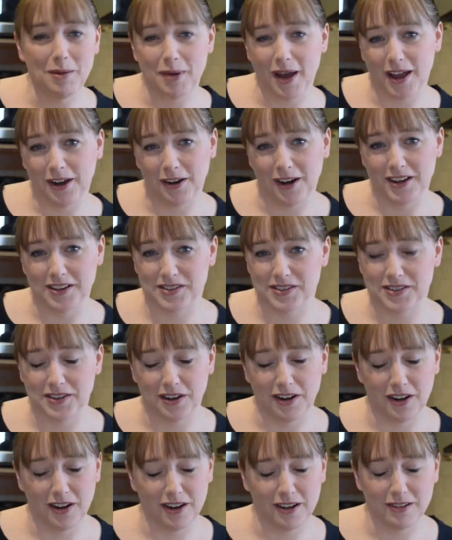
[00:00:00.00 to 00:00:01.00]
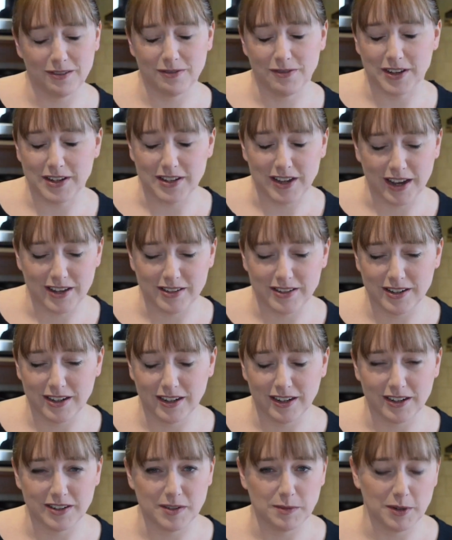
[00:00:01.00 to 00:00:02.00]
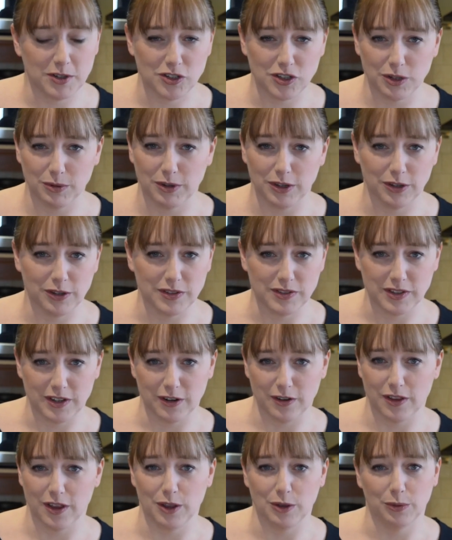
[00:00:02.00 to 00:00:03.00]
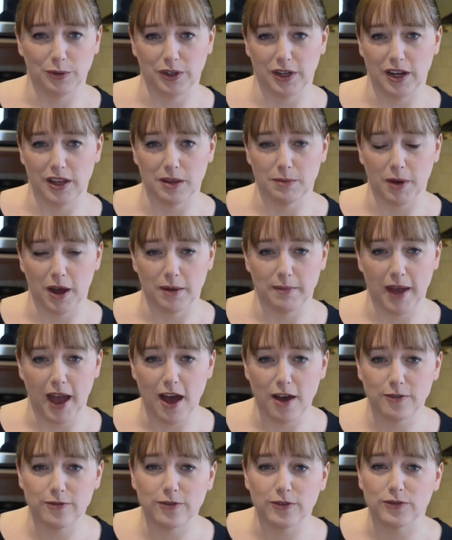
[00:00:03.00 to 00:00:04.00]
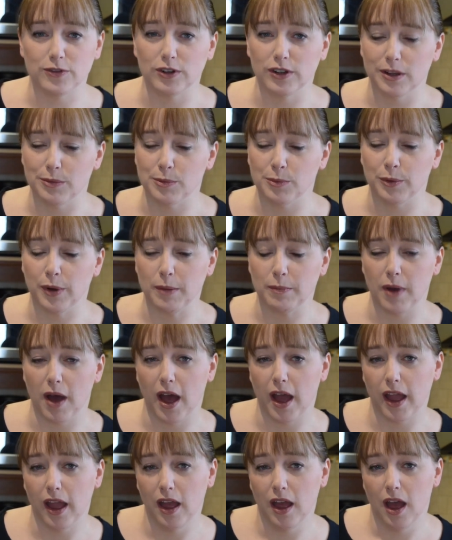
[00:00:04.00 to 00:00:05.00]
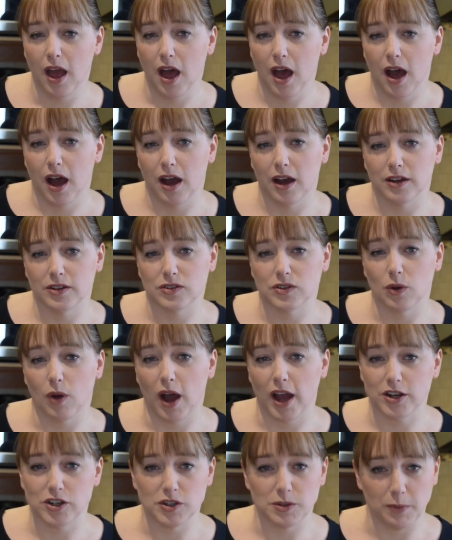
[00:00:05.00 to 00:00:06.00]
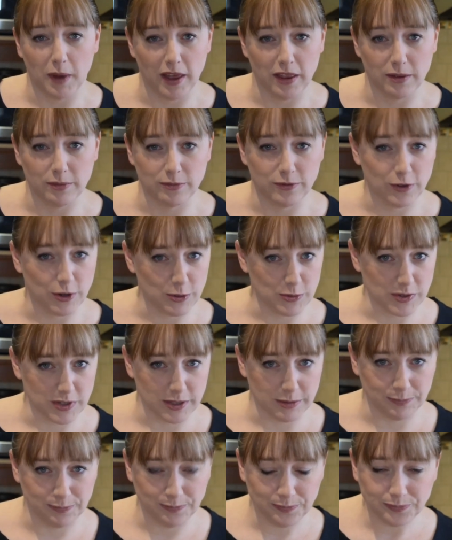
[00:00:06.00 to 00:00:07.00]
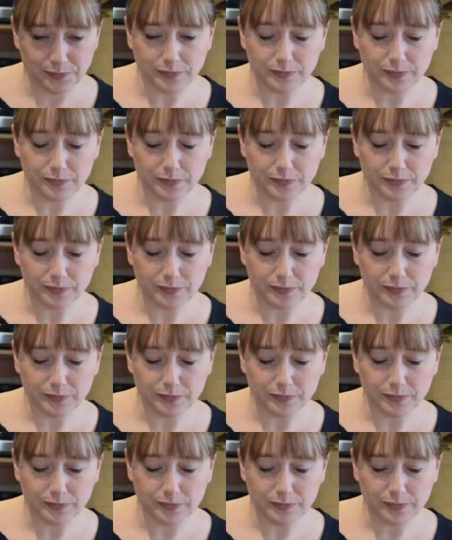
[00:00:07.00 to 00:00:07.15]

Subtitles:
pie crusts are fantastic, especially when you consider that you only need the bottom half for a lemon meringue pie. So I just buy them frozen.